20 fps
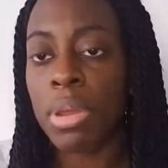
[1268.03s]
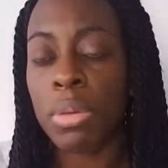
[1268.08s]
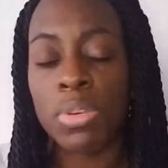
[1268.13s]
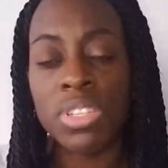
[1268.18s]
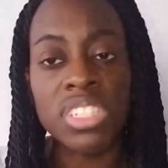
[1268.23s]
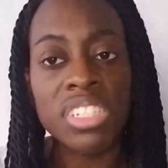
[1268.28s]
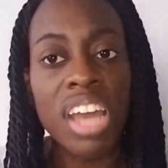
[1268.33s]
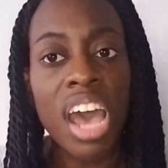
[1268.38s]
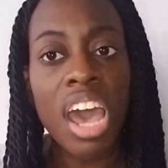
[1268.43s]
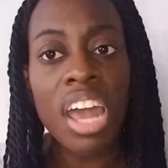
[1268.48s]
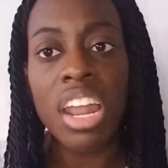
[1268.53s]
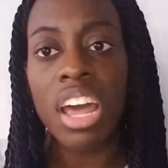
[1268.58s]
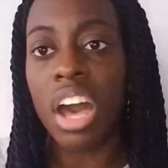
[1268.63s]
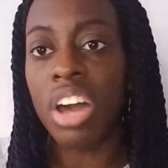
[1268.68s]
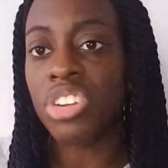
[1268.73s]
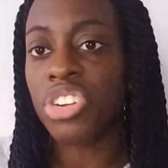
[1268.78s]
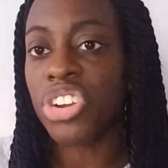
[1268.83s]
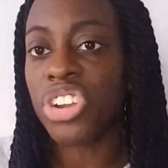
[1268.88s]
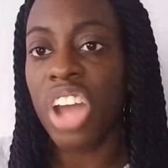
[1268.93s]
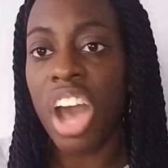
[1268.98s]
It was not
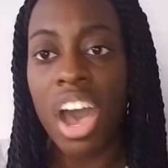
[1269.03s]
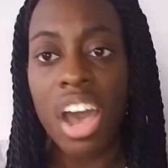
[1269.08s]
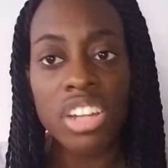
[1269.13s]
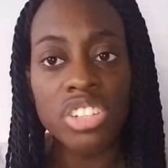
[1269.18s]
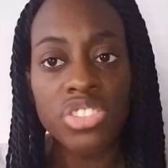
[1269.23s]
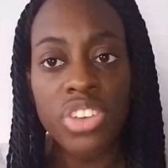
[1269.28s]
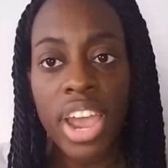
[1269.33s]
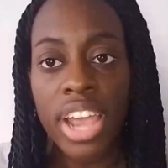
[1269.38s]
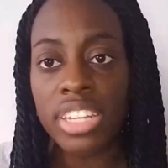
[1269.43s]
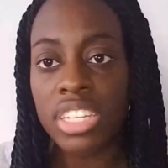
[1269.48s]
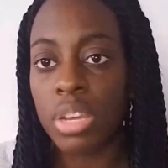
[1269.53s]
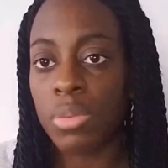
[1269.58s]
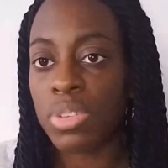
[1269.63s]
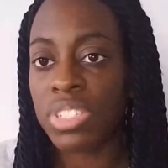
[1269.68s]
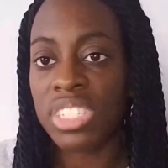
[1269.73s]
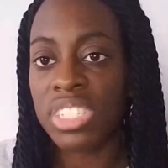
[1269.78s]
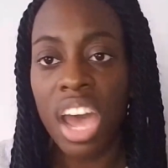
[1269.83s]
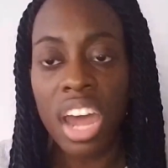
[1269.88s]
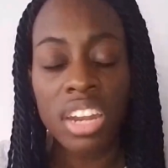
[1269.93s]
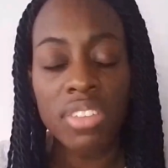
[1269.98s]
under contract. It
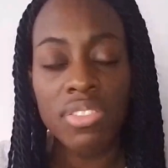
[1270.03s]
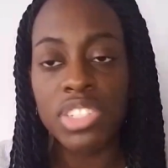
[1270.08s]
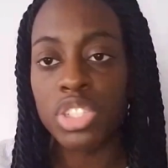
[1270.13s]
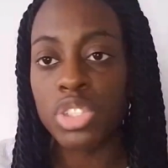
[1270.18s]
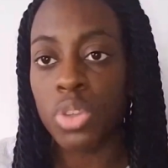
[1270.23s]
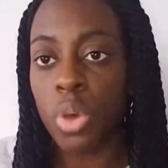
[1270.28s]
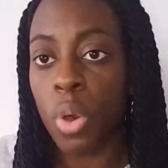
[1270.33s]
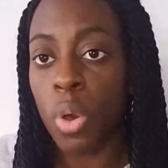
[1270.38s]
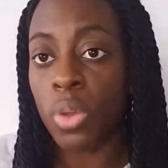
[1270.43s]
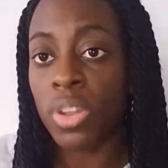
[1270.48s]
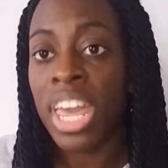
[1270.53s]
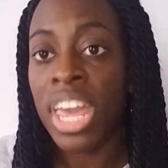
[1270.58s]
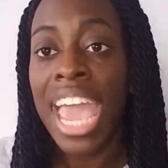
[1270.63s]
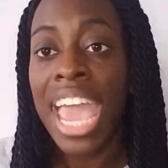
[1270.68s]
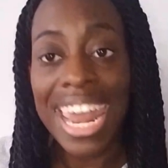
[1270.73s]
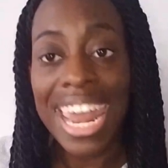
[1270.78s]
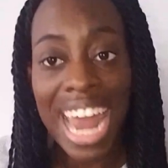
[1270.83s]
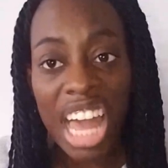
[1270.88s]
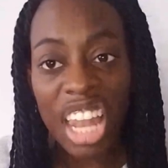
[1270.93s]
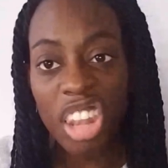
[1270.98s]
was not even sold.
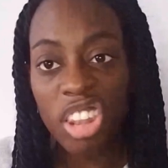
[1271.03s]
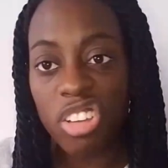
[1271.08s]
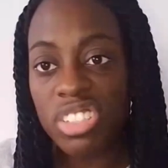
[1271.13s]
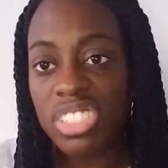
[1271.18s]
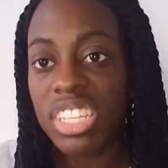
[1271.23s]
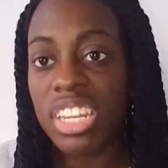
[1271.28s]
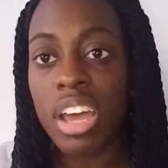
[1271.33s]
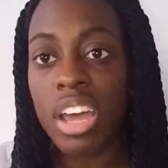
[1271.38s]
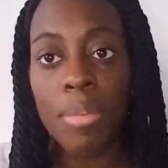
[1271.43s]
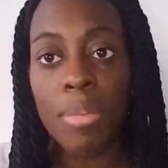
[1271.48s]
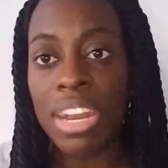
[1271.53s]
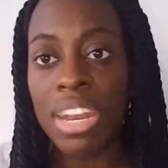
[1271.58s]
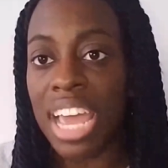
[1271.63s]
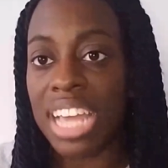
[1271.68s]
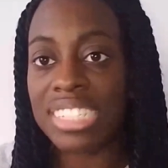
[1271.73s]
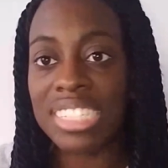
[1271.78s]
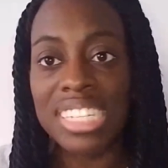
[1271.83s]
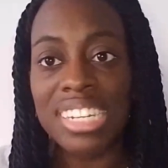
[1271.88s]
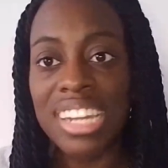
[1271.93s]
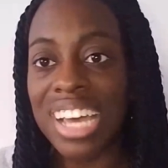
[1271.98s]
And I looked it up and I
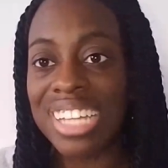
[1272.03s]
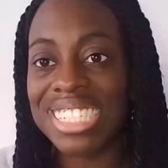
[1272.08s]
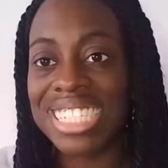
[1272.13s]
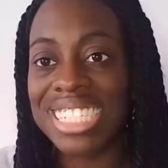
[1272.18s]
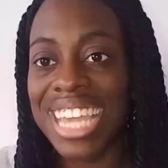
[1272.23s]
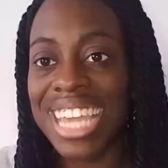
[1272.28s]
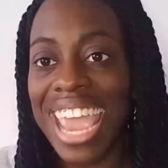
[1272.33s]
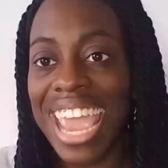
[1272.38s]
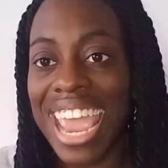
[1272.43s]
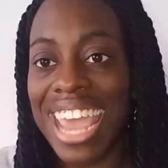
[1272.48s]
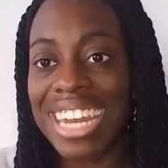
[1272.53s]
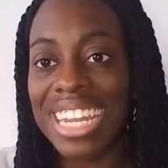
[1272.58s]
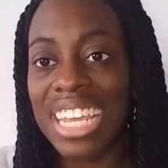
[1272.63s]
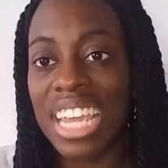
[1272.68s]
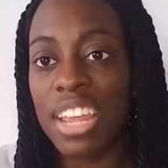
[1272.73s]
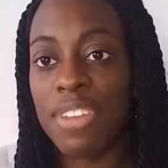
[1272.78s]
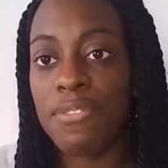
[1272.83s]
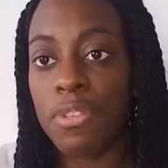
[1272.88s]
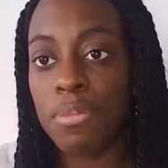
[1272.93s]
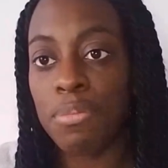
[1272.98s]
did not see any
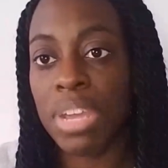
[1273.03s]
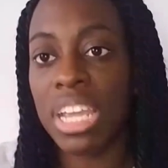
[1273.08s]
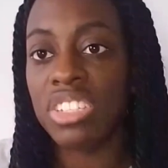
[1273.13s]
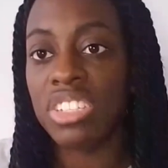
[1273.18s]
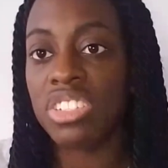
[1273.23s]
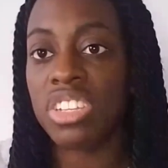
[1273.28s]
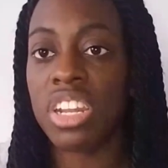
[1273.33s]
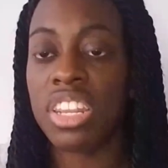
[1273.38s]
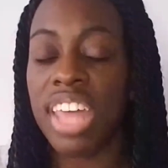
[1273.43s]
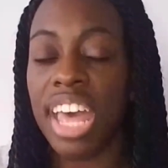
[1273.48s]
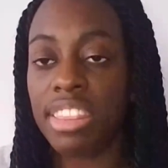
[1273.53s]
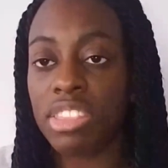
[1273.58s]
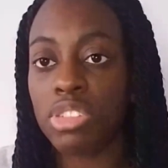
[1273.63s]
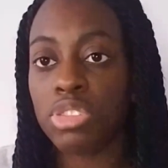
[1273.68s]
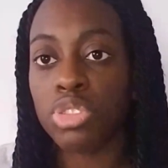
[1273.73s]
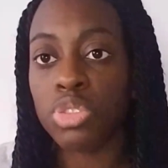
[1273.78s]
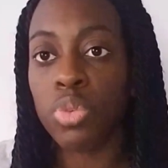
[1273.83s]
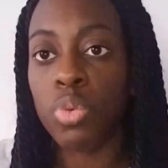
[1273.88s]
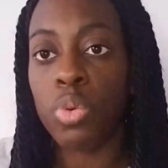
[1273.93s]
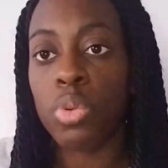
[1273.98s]
information that the
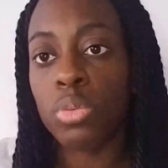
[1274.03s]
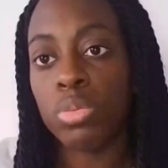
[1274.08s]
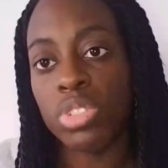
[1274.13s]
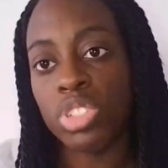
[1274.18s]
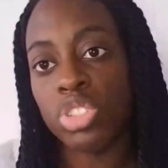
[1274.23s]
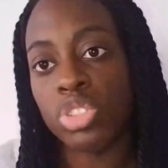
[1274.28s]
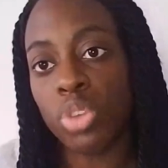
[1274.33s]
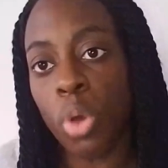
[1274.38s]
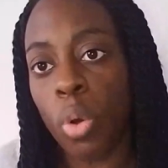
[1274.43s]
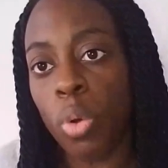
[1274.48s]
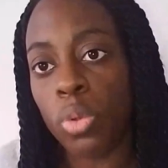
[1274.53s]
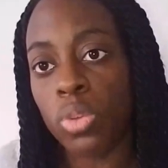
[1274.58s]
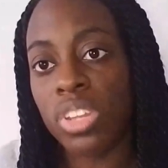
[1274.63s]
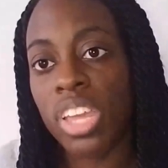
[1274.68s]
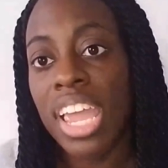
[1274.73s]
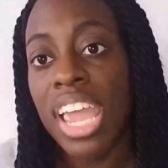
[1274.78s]
school was sold.